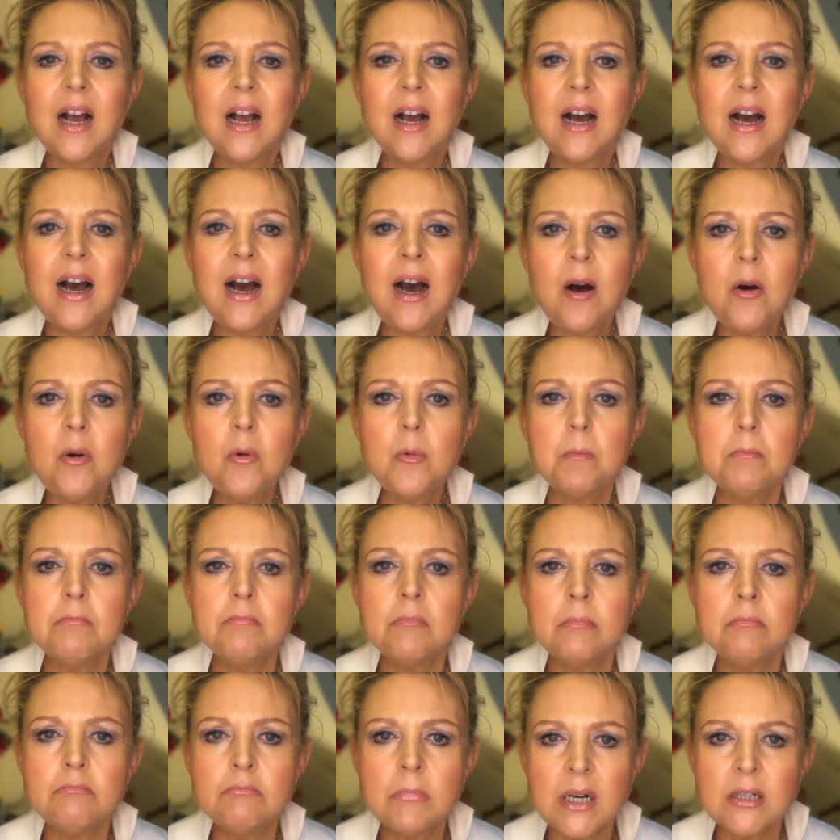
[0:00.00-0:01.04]
How
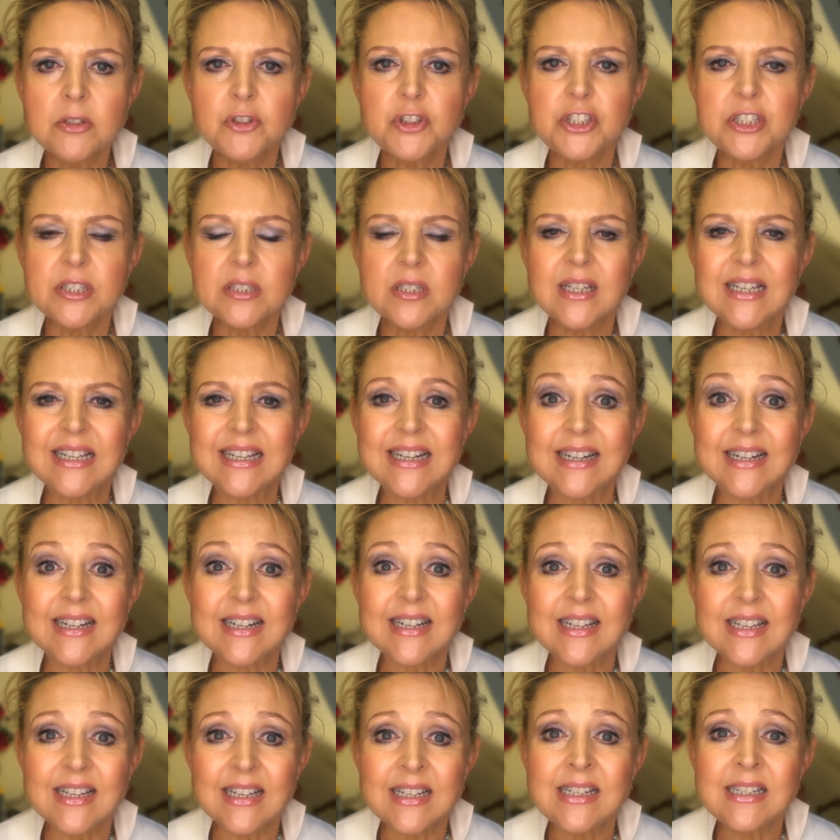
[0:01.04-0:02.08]
much
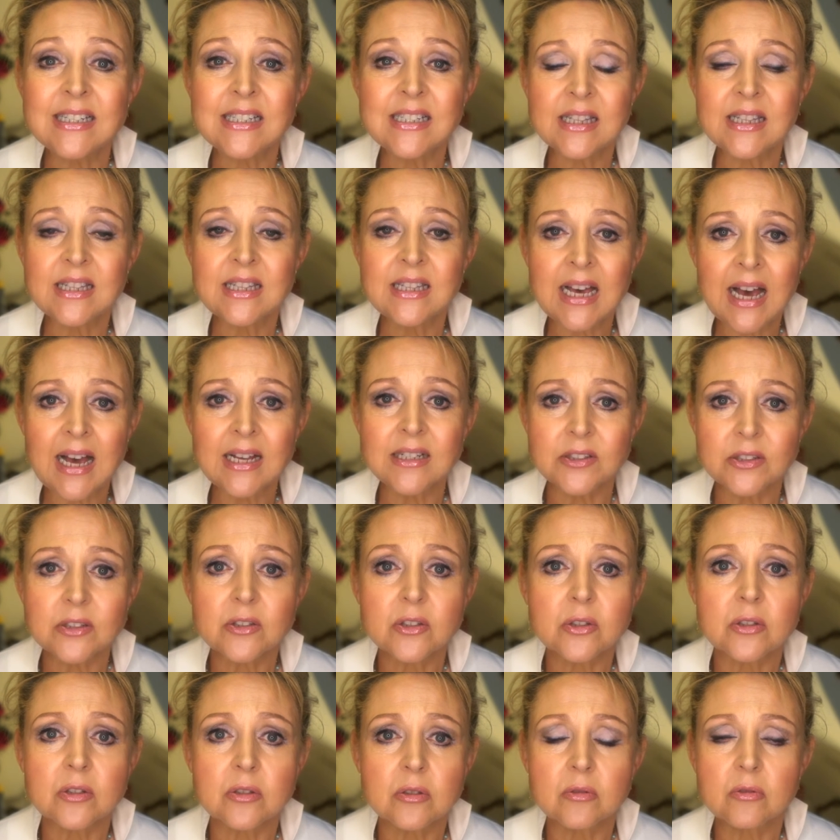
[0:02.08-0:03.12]
is that
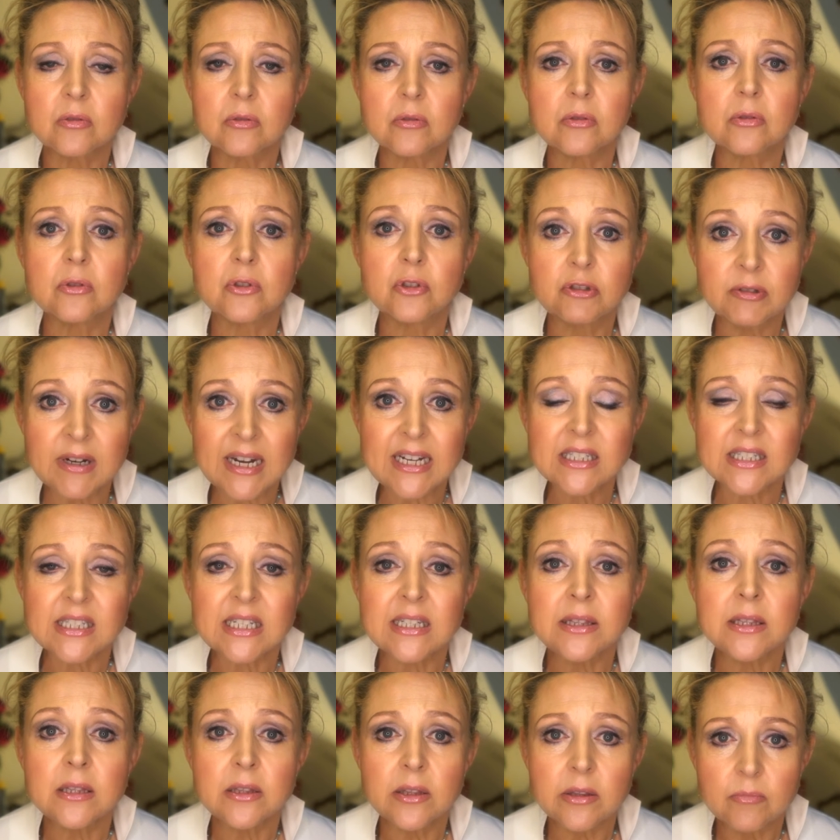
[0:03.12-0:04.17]
dress
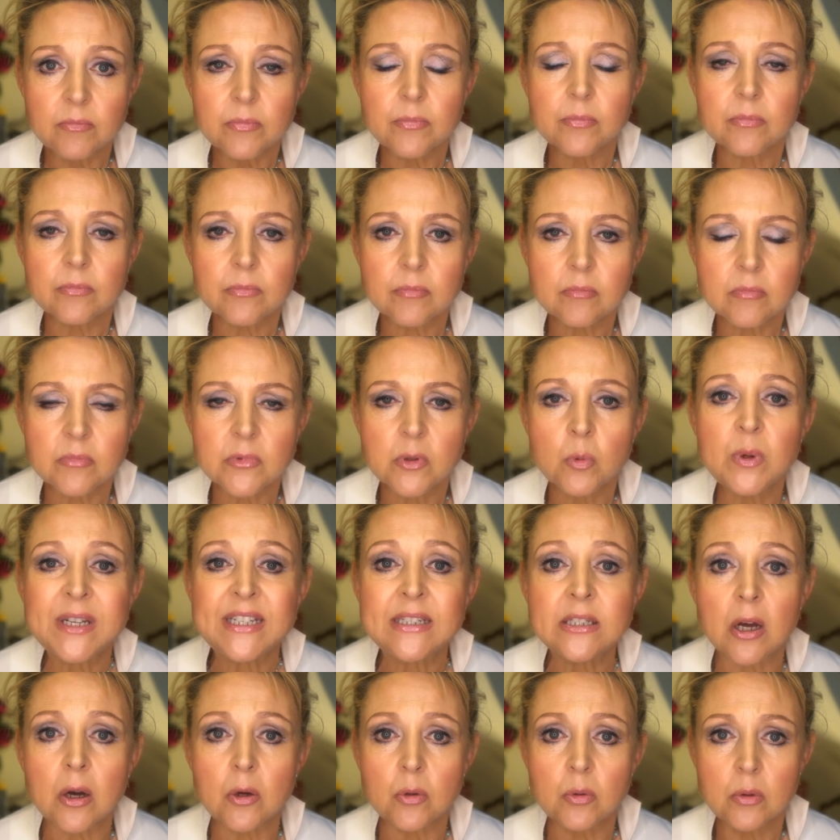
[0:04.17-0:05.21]
in the
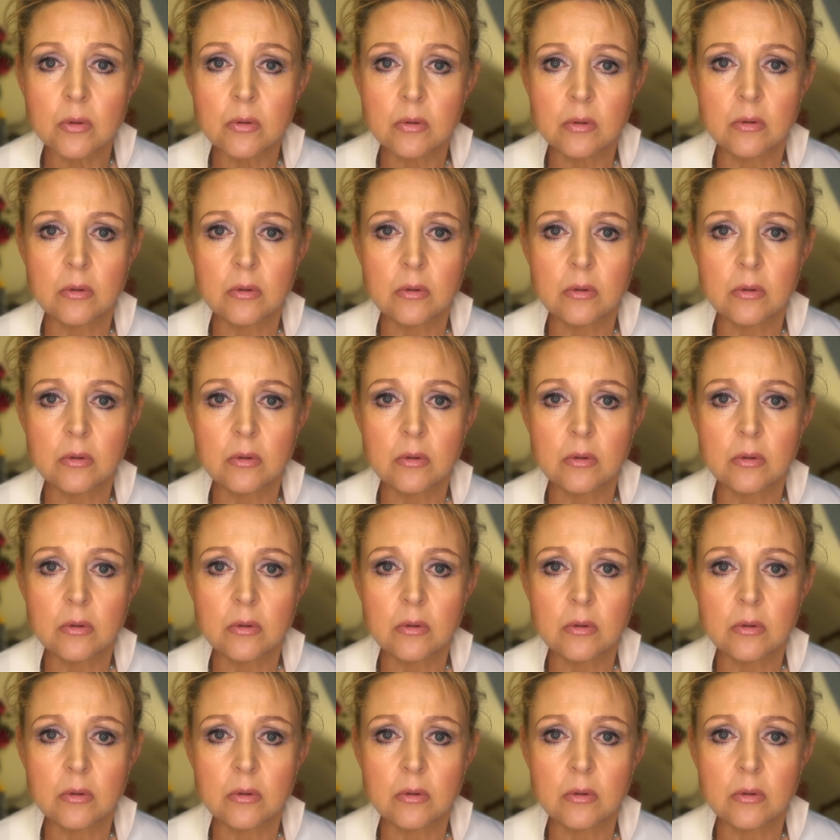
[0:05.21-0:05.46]
window?